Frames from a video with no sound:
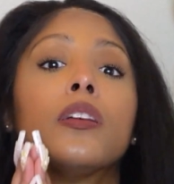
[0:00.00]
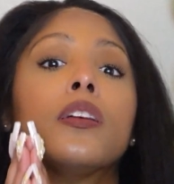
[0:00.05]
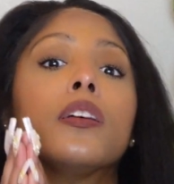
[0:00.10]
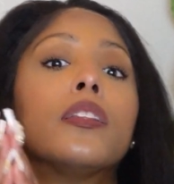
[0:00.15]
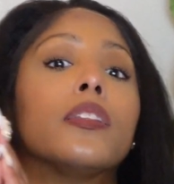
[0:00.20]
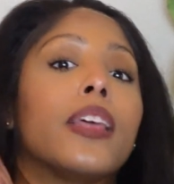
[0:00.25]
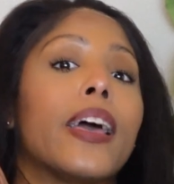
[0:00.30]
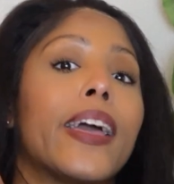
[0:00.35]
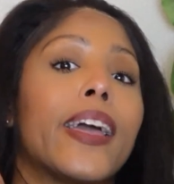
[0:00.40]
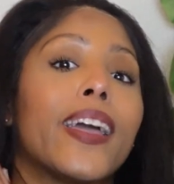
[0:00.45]

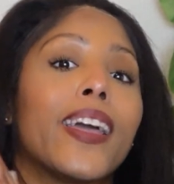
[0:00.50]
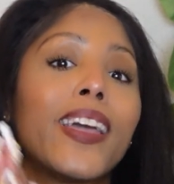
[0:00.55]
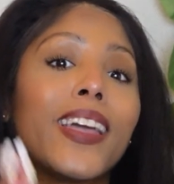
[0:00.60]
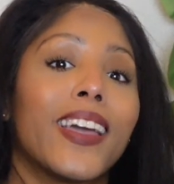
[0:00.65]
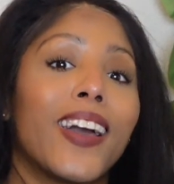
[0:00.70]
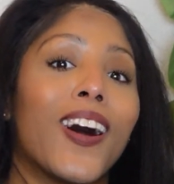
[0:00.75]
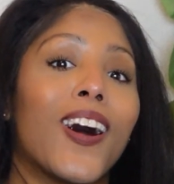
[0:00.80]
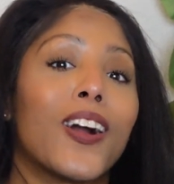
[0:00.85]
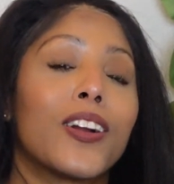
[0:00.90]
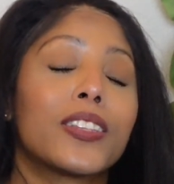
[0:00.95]

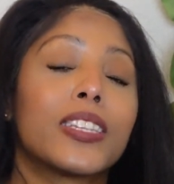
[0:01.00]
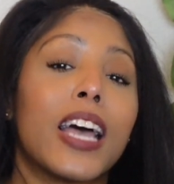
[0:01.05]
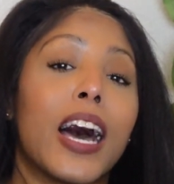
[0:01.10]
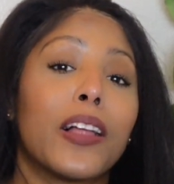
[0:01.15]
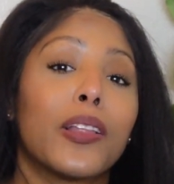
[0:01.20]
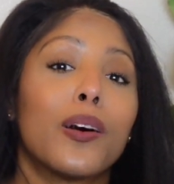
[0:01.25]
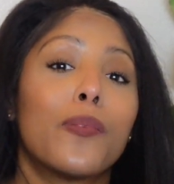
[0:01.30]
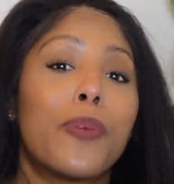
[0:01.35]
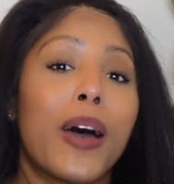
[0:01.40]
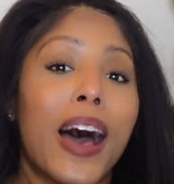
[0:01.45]
They are
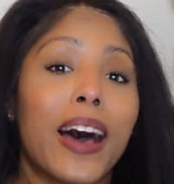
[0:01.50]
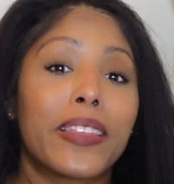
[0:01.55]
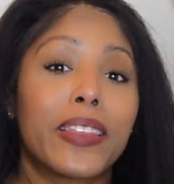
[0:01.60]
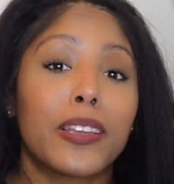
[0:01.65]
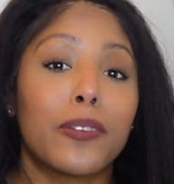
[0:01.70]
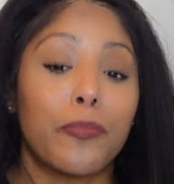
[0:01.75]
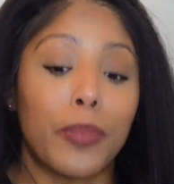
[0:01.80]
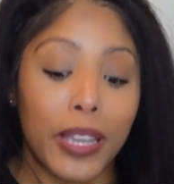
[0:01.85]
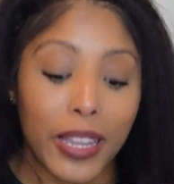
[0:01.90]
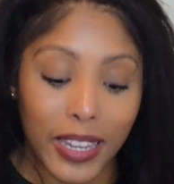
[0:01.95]

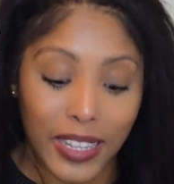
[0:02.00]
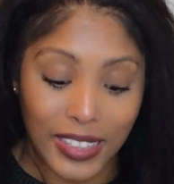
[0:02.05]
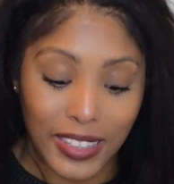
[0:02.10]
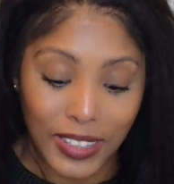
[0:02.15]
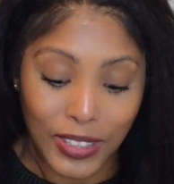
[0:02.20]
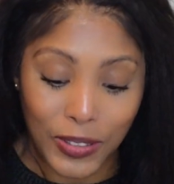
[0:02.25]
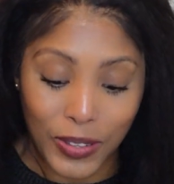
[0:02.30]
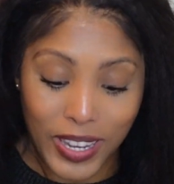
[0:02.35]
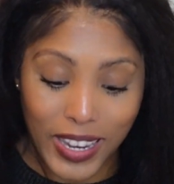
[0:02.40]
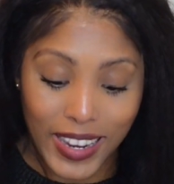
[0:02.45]
telepathic
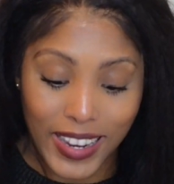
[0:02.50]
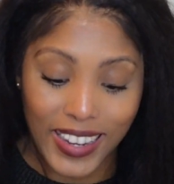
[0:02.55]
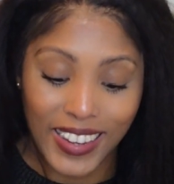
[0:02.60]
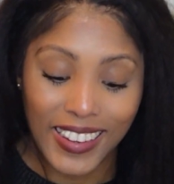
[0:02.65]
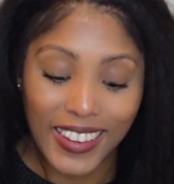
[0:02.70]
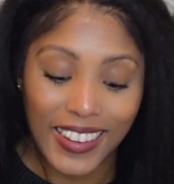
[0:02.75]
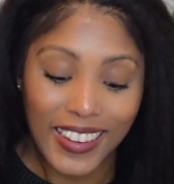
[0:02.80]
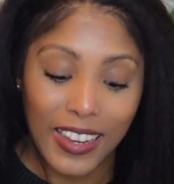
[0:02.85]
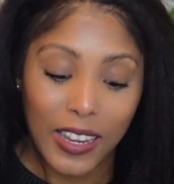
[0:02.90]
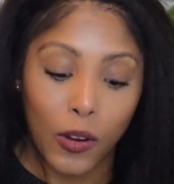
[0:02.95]
beings,
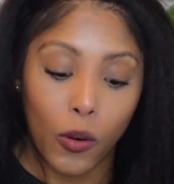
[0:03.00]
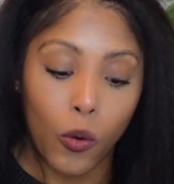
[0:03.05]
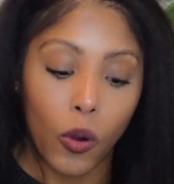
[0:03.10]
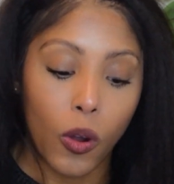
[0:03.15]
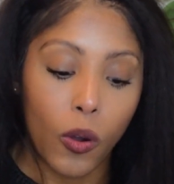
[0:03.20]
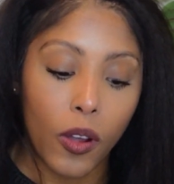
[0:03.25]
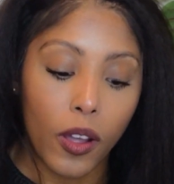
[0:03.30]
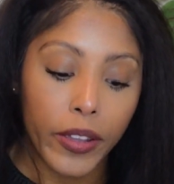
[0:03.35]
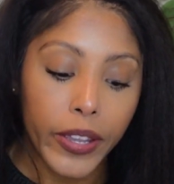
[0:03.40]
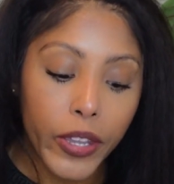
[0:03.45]
okay?
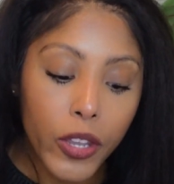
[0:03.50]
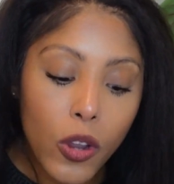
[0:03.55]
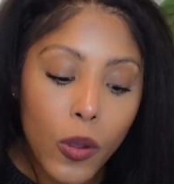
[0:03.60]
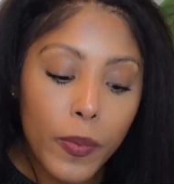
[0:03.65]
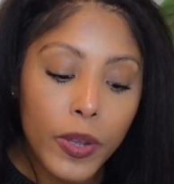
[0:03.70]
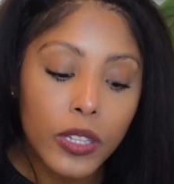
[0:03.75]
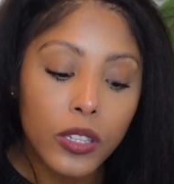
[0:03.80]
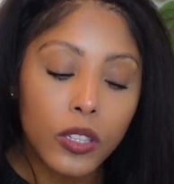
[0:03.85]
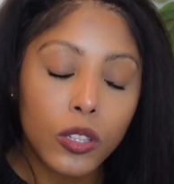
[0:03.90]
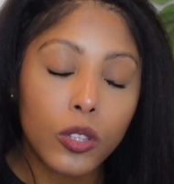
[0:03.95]

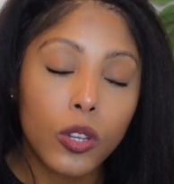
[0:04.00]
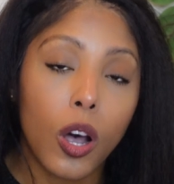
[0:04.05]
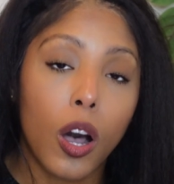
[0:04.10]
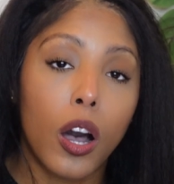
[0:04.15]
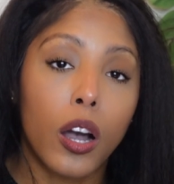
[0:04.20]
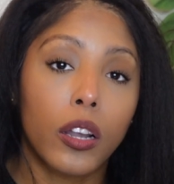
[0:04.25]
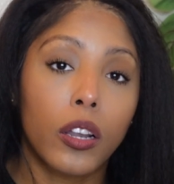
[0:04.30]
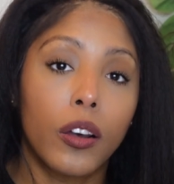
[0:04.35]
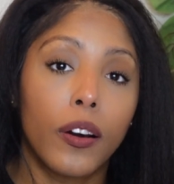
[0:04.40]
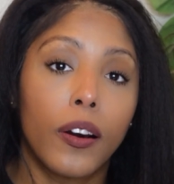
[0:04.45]
Humans
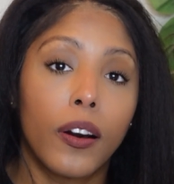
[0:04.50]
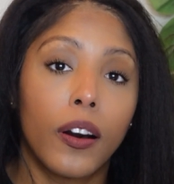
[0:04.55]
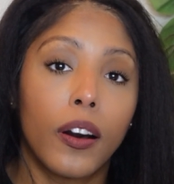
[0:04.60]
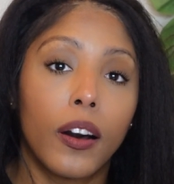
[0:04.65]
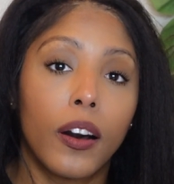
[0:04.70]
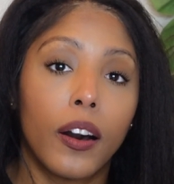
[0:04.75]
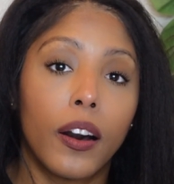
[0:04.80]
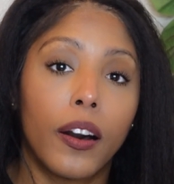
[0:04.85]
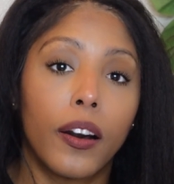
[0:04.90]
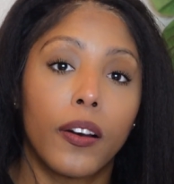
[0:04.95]
talk
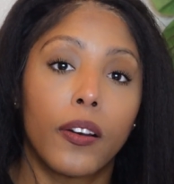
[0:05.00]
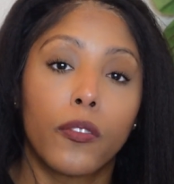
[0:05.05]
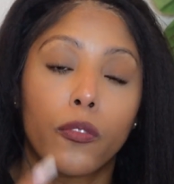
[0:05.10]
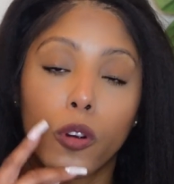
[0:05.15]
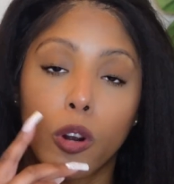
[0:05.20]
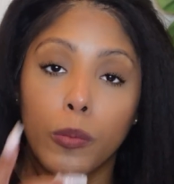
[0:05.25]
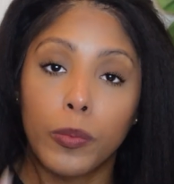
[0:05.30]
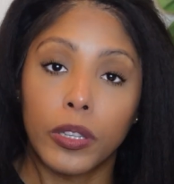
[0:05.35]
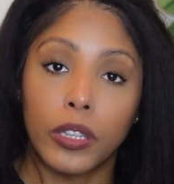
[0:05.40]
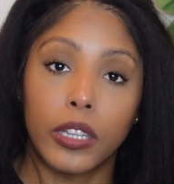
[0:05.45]

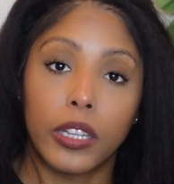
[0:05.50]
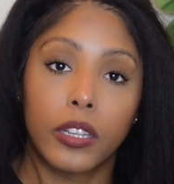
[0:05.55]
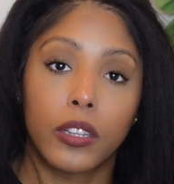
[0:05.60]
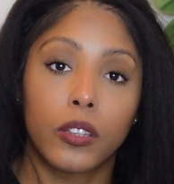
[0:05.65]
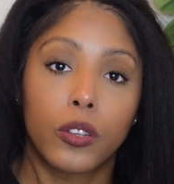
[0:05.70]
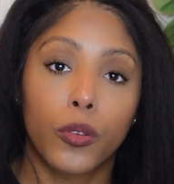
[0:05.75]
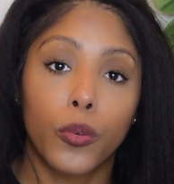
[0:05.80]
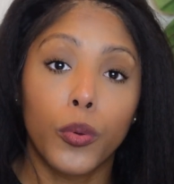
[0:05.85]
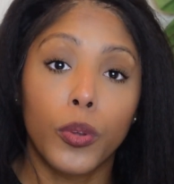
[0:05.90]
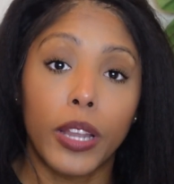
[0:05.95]
verbally
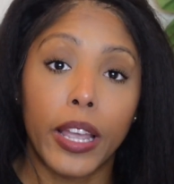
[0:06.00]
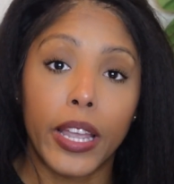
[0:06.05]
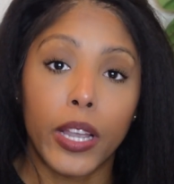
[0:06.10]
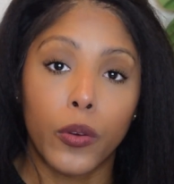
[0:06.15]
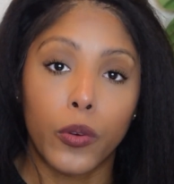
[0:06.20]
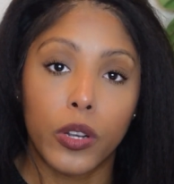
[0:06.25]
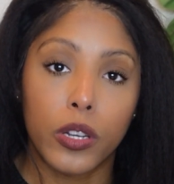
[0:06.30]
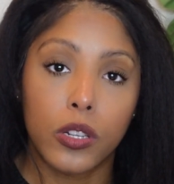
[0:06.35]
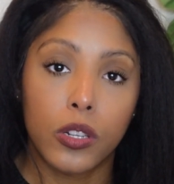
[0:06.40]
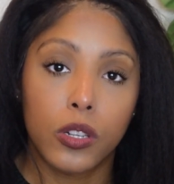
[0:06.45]
through
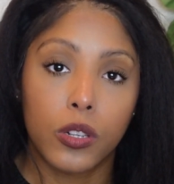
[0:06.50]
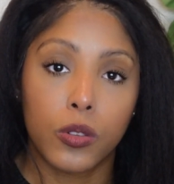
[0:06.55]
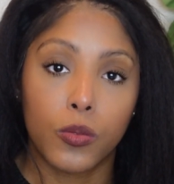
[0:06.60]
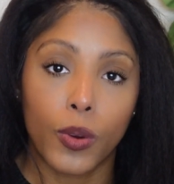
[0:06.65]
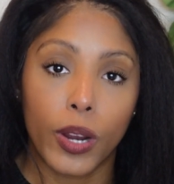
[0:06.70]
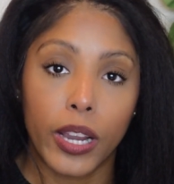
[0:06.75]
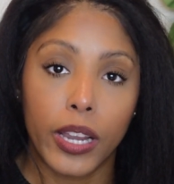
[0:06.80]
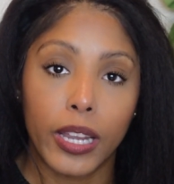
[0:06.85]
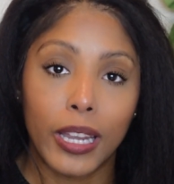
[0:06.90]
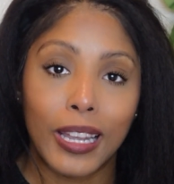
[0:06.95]
language,
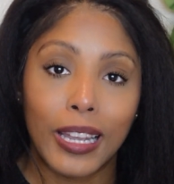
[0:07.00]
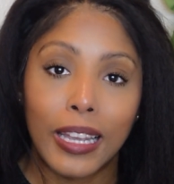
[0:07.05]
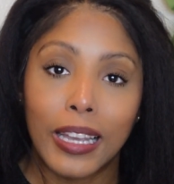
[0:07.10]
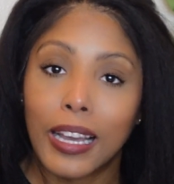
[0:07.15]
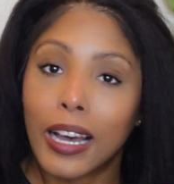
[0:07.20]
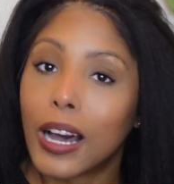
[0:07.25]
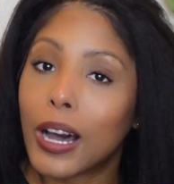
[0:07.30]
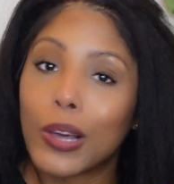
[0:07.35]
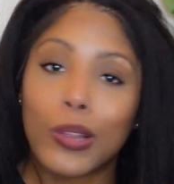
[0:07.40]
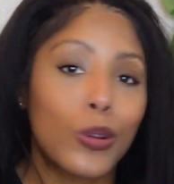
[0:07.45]
right?
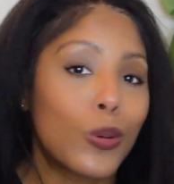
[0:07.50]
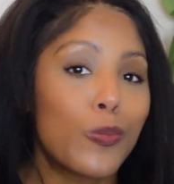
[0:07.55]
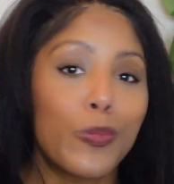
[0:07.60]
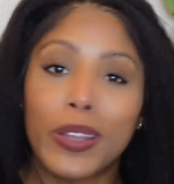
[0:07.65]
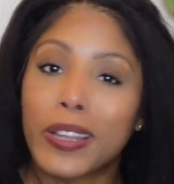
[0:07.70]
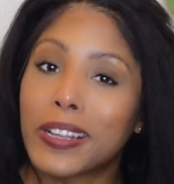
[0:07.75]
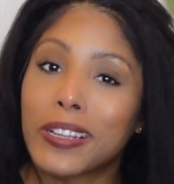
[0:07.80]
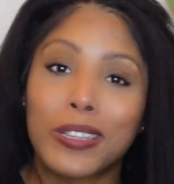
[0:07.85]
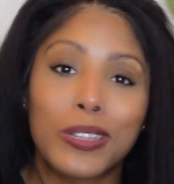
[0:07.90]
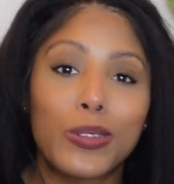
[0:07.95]
Other
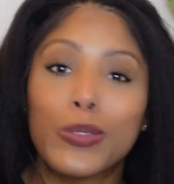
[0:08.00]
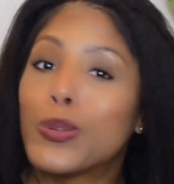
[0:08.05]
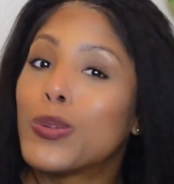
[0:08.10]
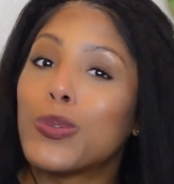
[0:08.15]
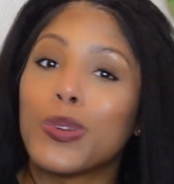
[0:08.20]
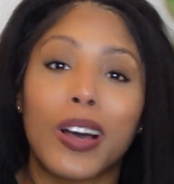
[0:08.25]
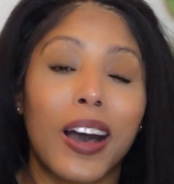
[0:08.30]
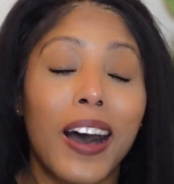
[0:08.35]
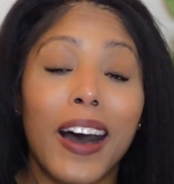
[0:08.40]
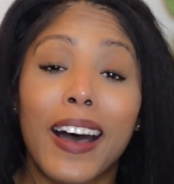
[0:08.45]
beings
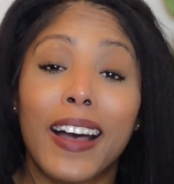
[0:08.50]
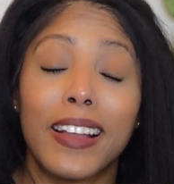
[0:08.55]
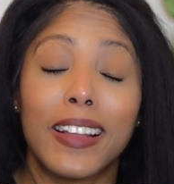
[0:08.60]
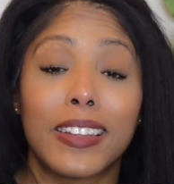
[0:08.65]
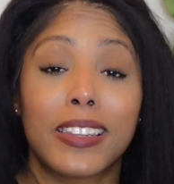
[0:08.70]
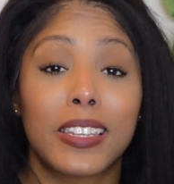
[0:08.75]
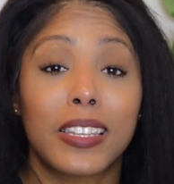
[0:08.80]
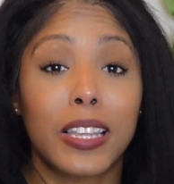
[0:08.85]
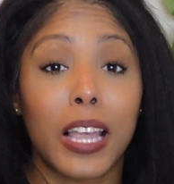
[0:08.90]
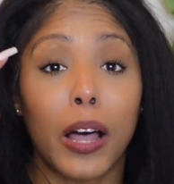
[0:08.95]
do not.
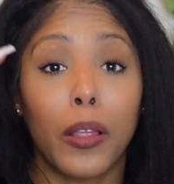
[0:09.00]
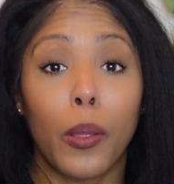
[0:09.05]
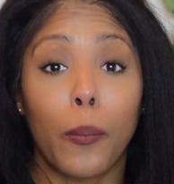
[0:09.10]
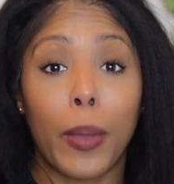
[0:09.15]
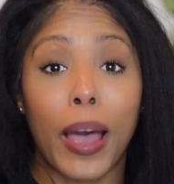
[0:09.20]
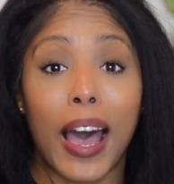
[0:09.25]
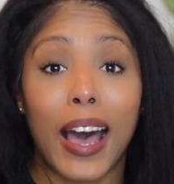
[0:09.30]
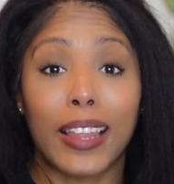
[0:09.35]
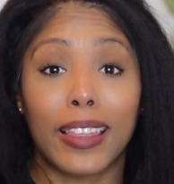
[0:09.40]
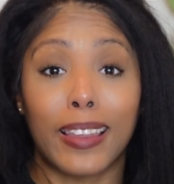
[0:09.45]
It's
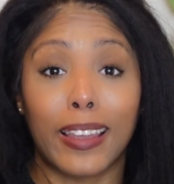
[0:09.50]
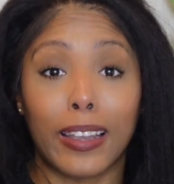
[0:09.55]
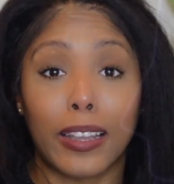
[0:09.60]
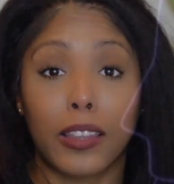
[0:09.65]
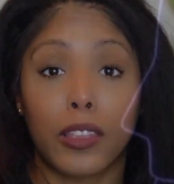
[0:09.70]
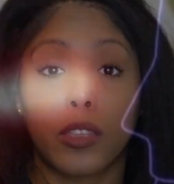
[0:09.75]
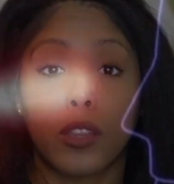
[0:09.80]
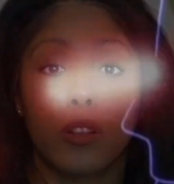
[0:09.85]
telepathic.